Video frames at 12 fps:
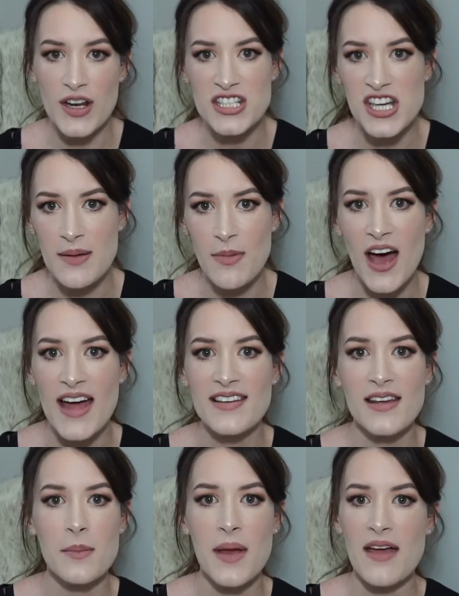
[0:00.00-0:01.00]
a cheap
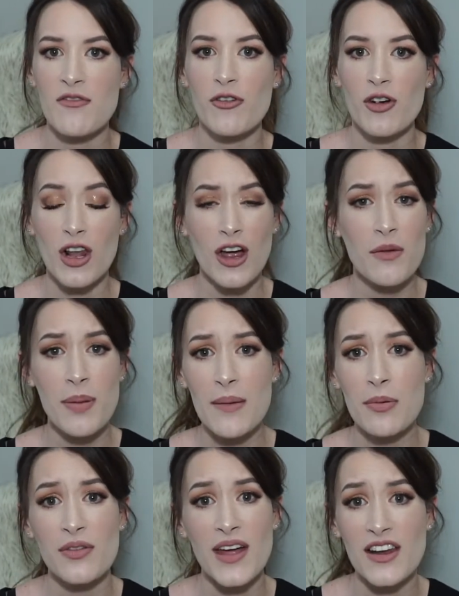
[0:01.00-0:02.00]
item, and for a lot of
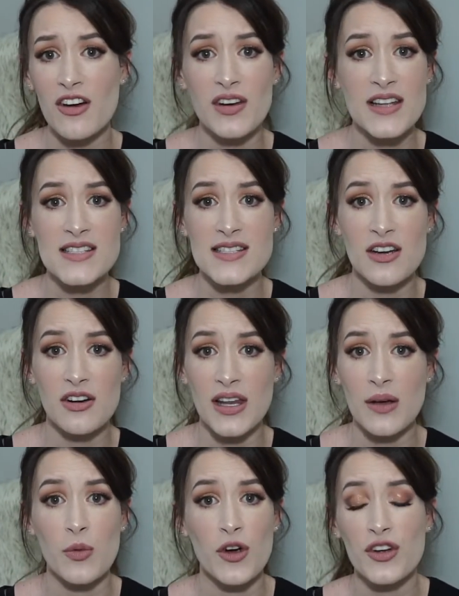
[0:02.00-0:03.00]
people they don't
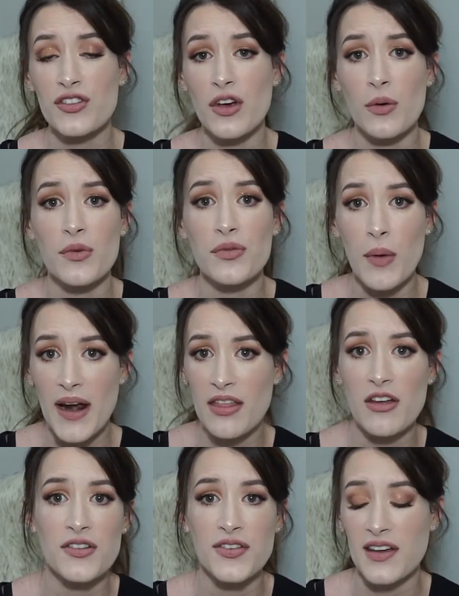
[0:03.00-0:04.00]
necessarily work. So it was one of
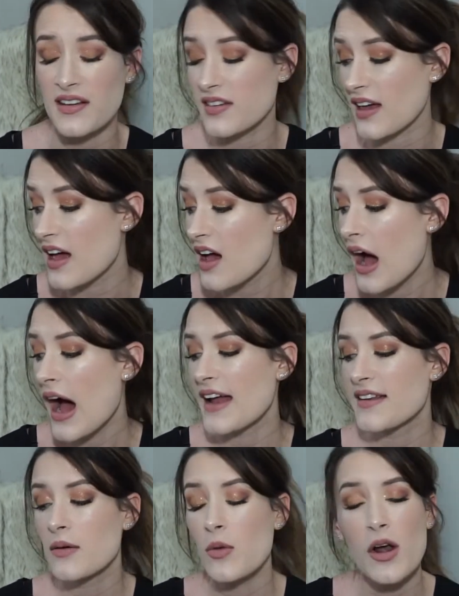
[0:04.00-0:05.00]
those things that I
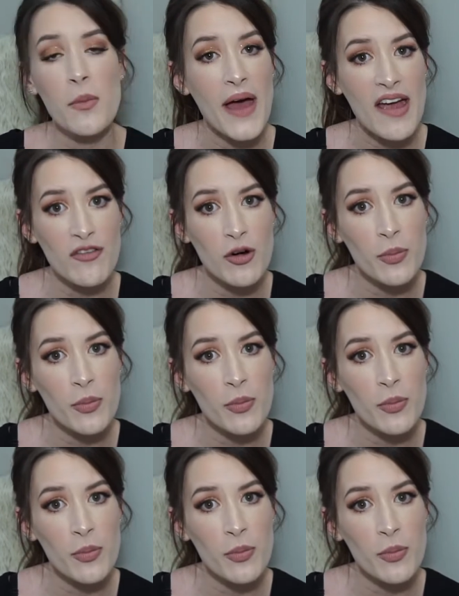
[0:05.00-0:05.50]
didn't want to pay full